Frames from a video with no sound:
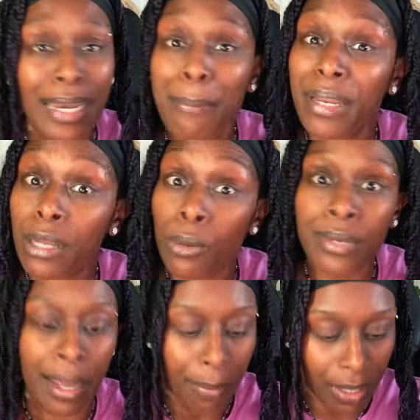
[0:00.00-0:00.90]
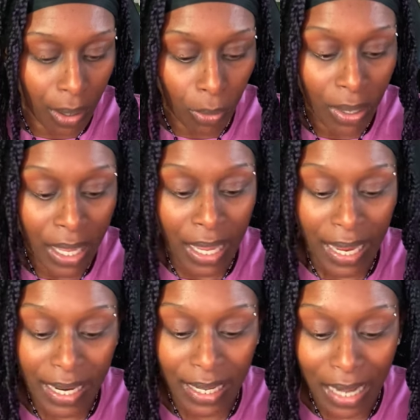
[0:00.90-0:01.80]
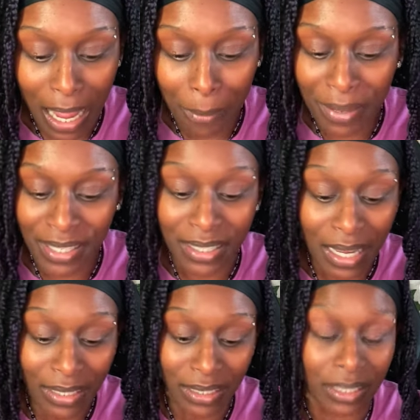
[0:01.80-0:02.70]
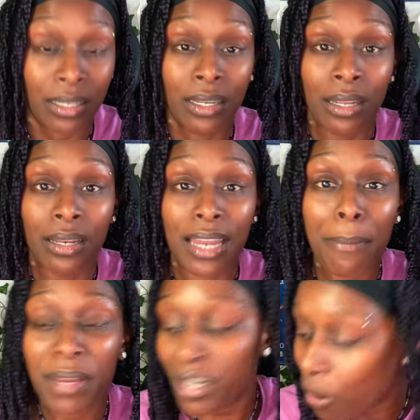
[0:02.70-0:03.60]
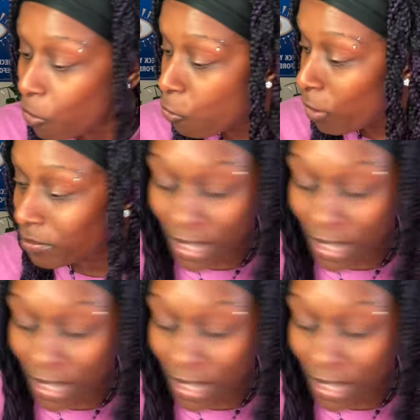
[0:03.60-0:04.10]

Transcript: let me know down below in the comment section. Let me know who I'm